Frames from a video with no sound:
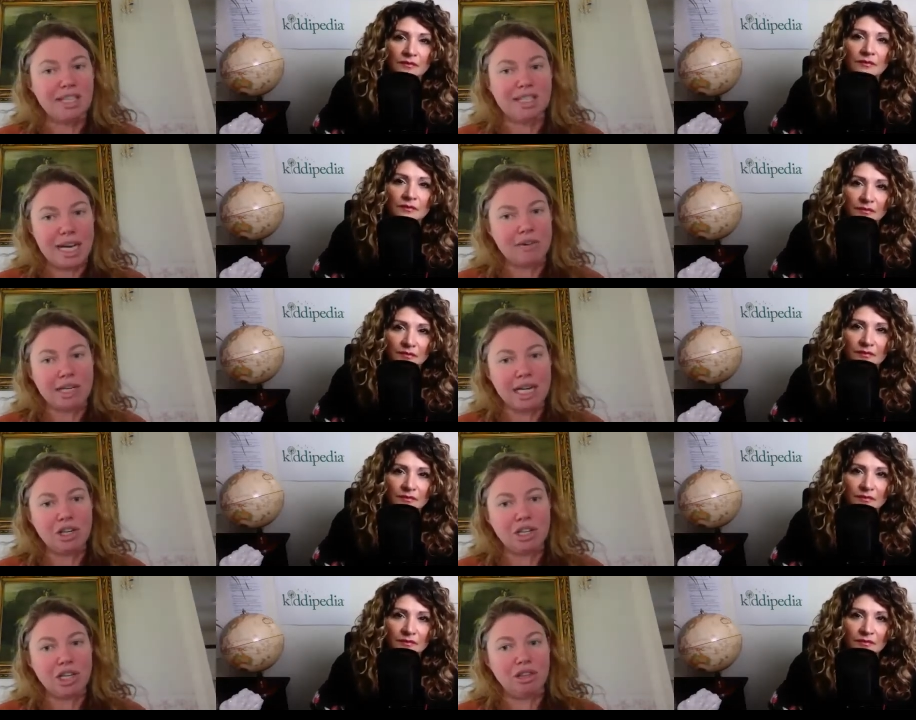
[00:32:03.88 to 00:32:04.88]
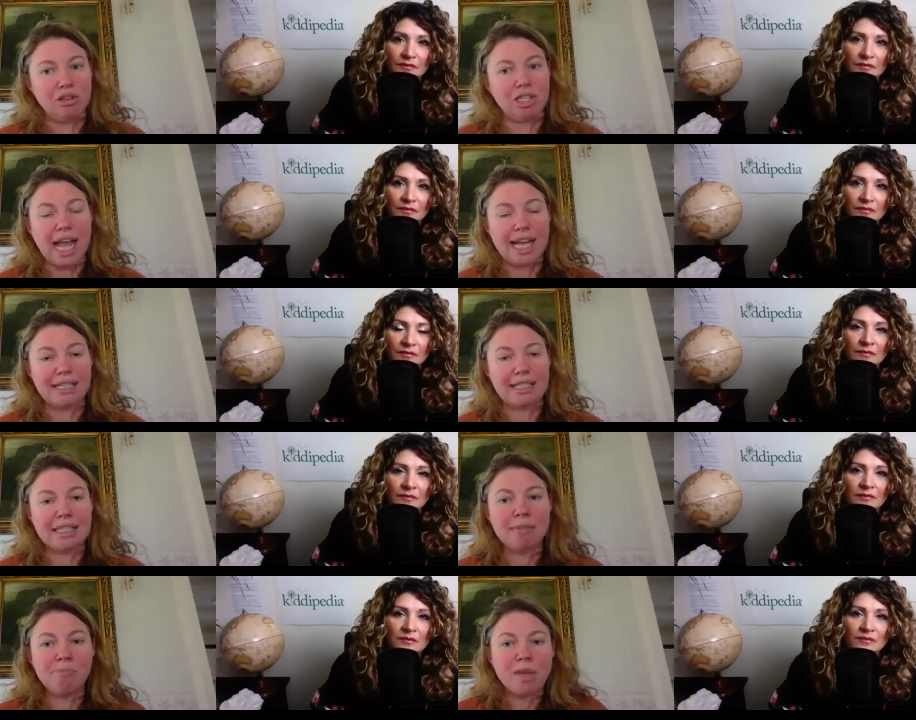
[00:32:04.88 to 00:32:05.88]
Speaker 1: to see a reduction in those
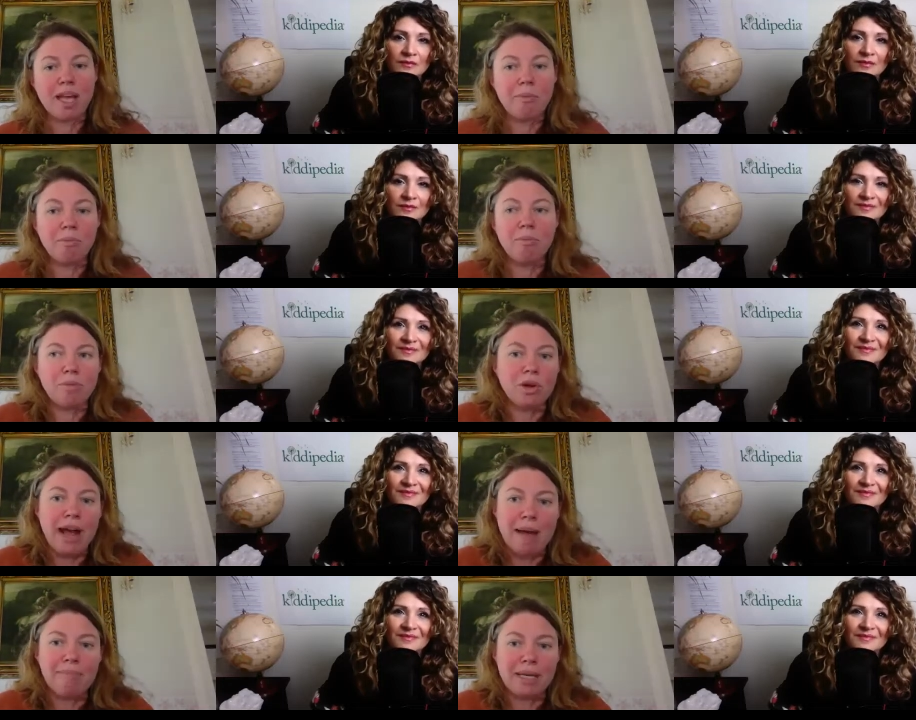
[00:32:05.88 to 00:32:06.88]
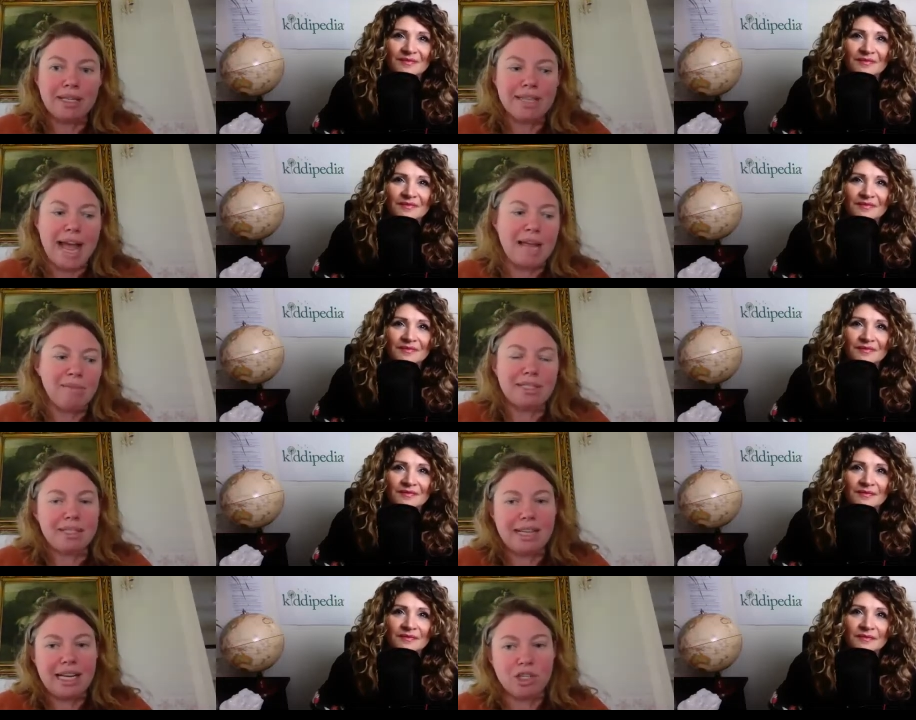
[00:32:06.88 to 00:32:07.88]
cases. And, you know, our biggest aim is
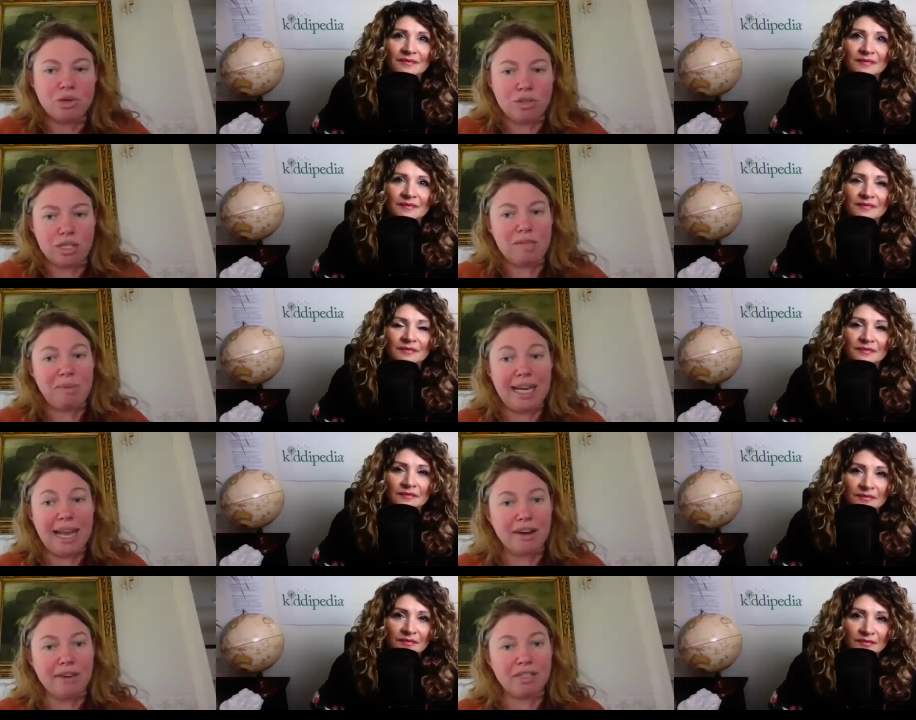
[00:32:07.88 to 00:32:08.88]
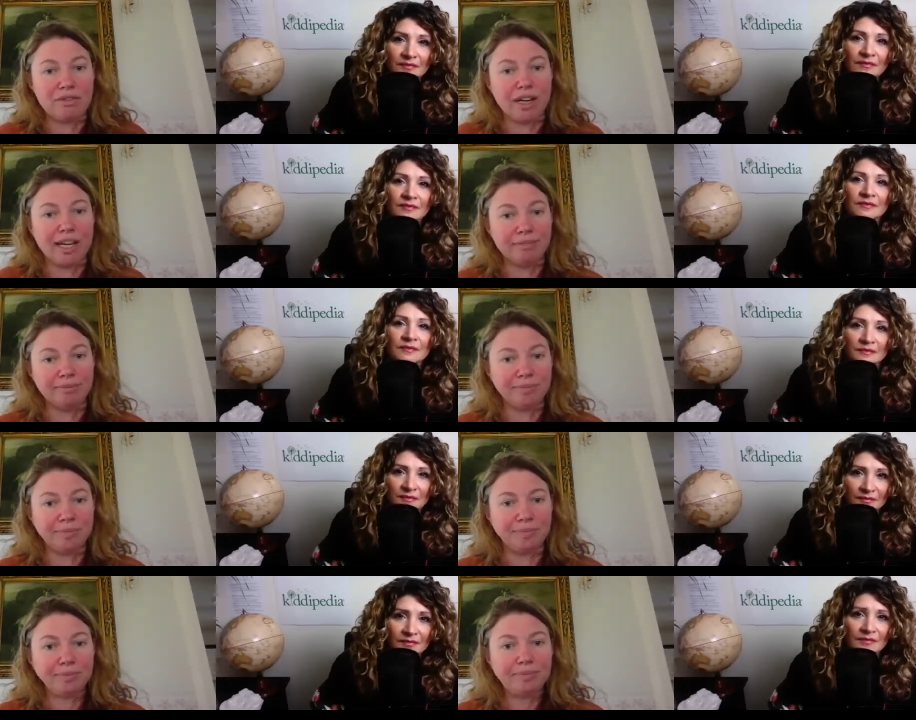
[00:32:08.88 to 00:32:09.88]
to see children to be caries free.
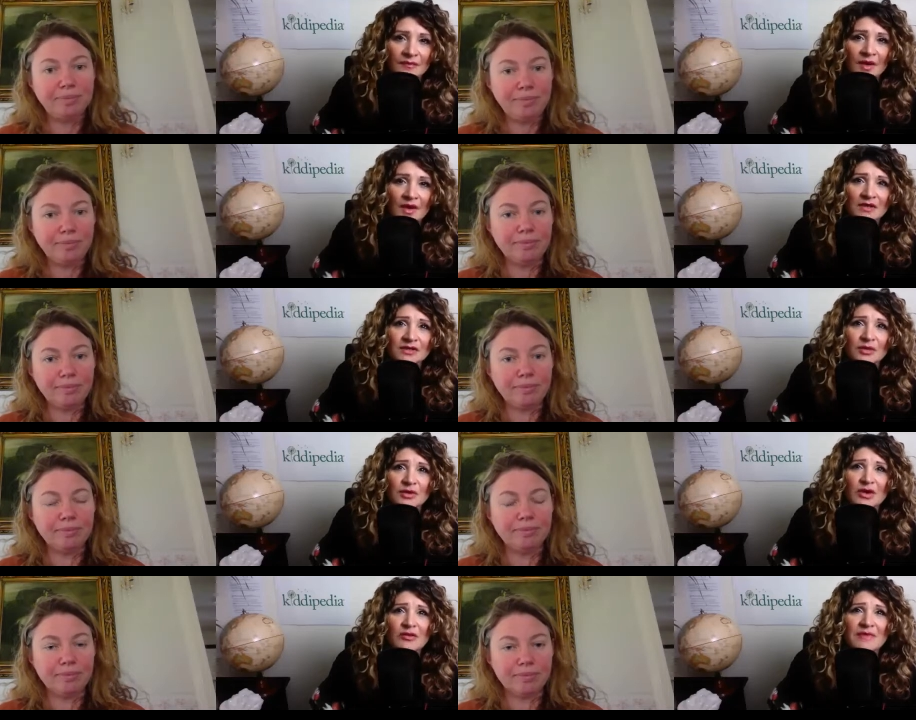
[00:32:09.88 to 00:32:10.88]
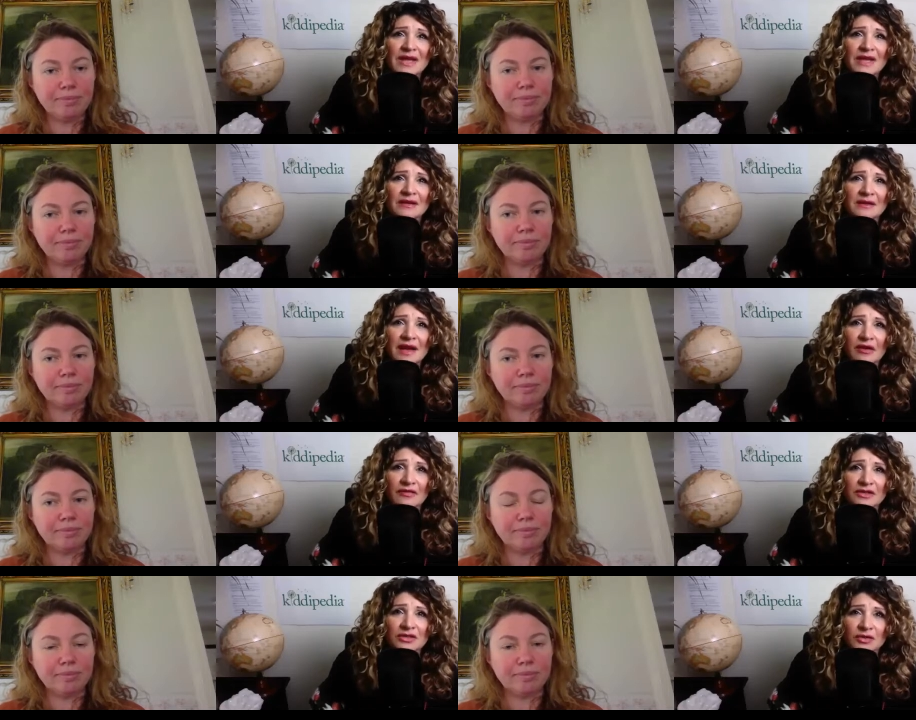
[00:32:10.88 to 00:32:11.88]
Speaker 2: Mm-hmm. So beyond making
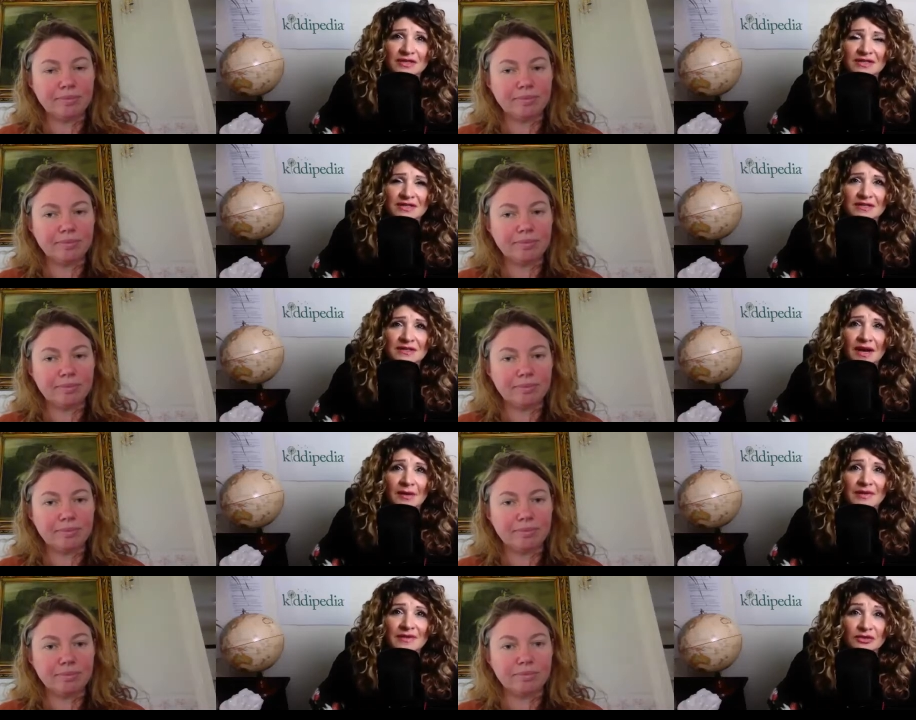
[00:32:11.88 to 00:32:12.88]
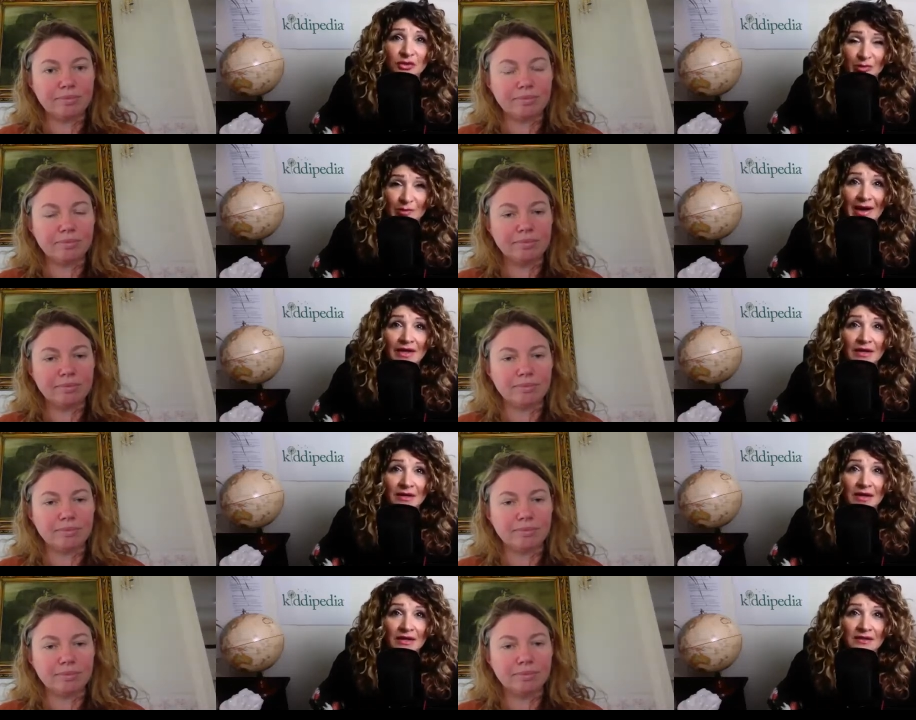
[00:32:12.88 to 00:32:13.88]
healthy choices um, in the supermarket
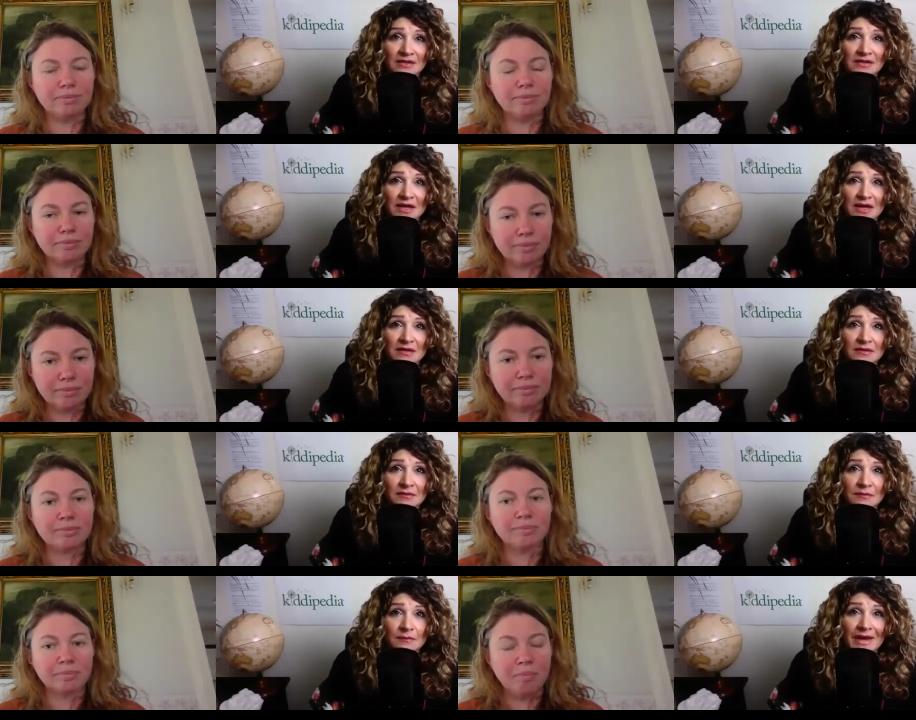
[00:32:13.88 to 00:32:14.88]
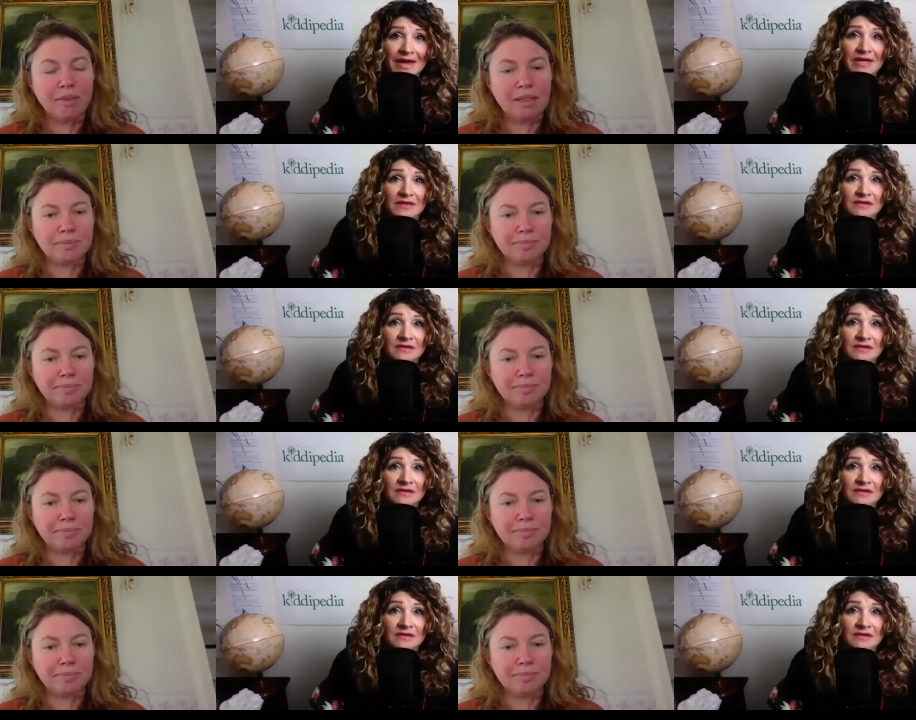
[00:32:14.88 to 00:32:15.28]
and and making the